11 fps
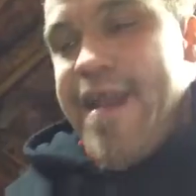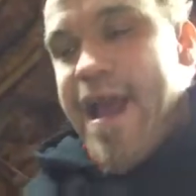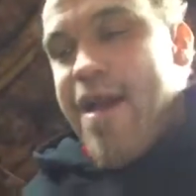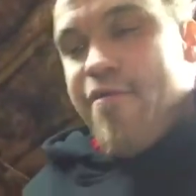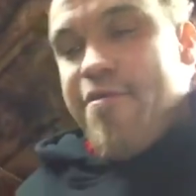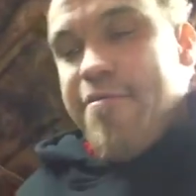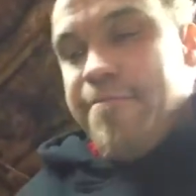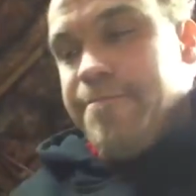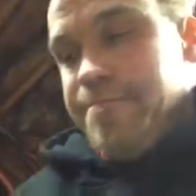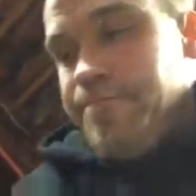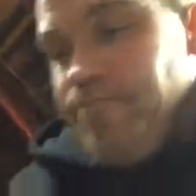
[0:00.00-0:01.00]
down,
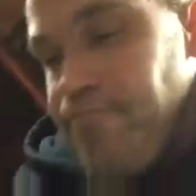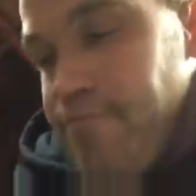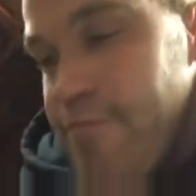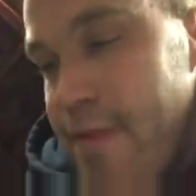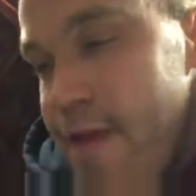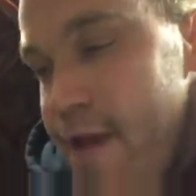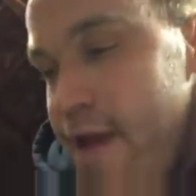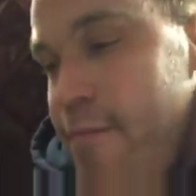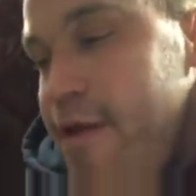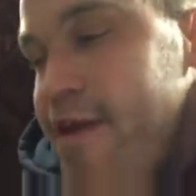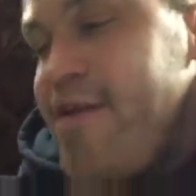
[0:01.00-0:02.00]

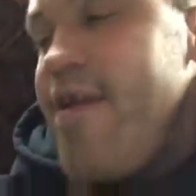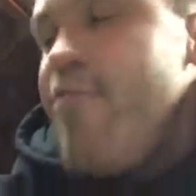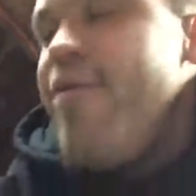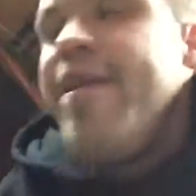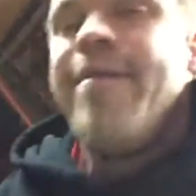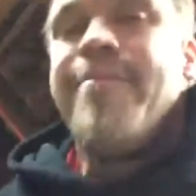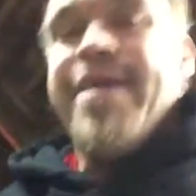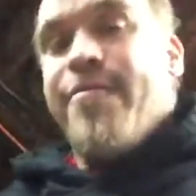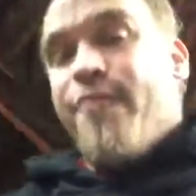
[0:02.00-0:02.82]
and because I didn't want to get my